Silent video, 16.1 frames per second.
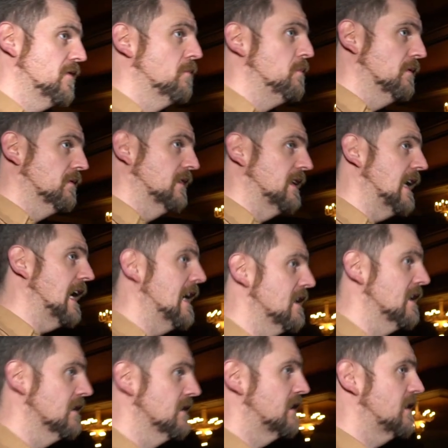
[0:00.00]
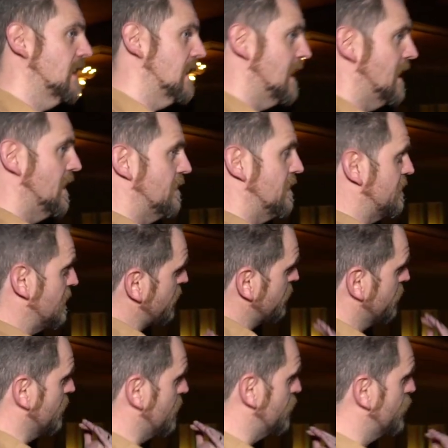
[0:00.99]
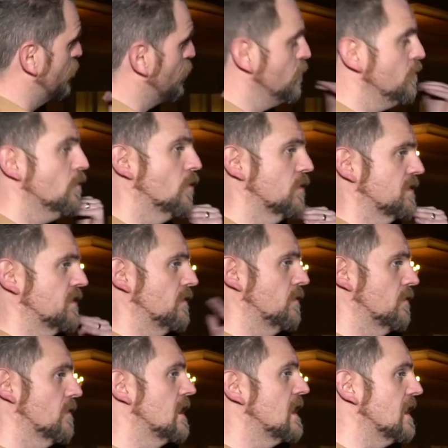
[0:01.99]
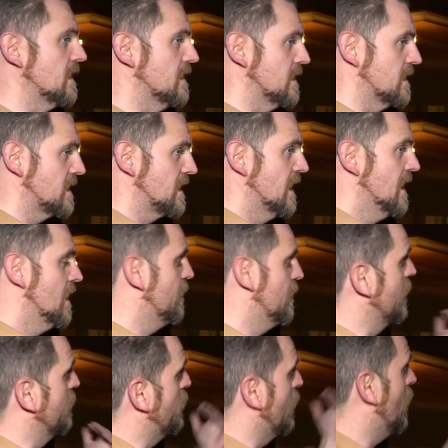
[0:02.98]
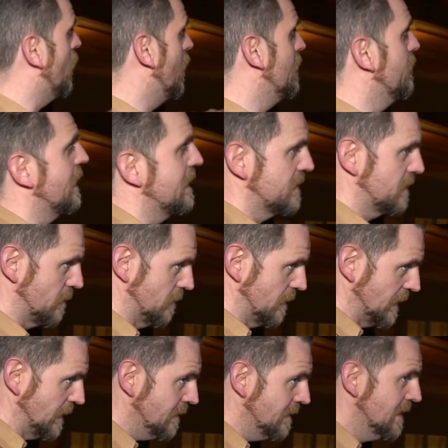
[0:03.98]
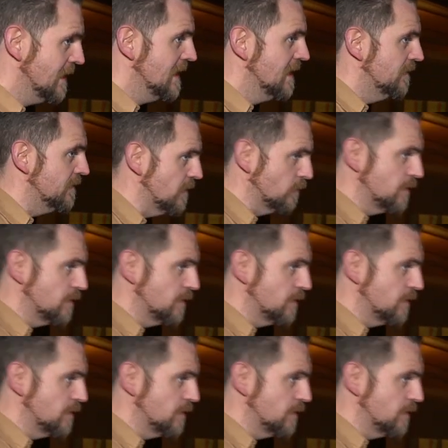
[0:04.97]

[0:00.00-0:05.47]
the building has. There's actually two more screens that are behind that screen. The